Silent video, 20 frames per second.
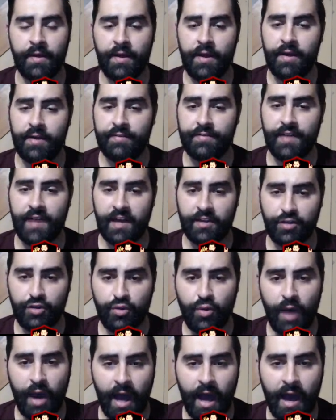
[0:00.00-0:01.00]
that you
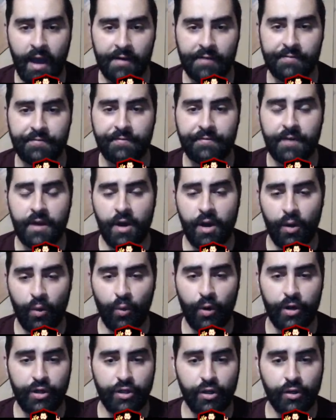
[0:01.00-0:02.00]
have
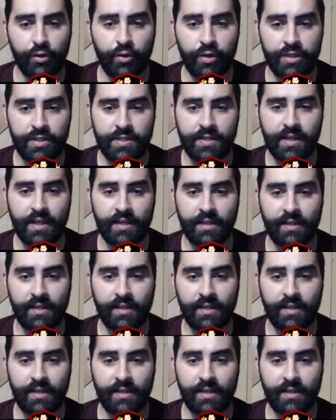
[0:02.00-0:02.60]
where you're going to get an